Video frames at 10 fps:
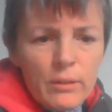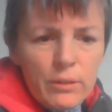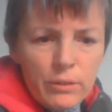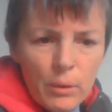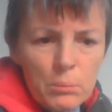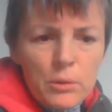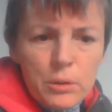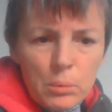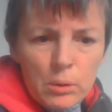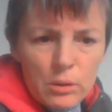from the
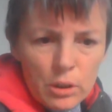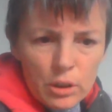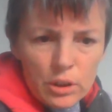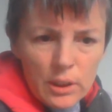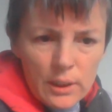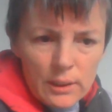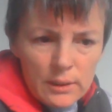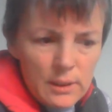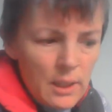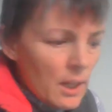double
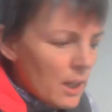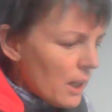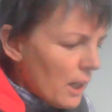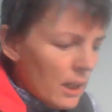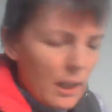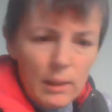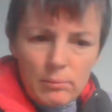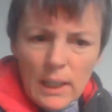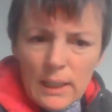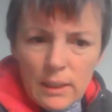crochets,
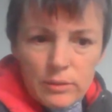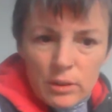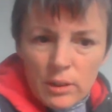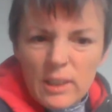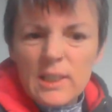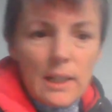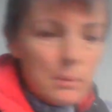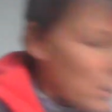like I've done on the test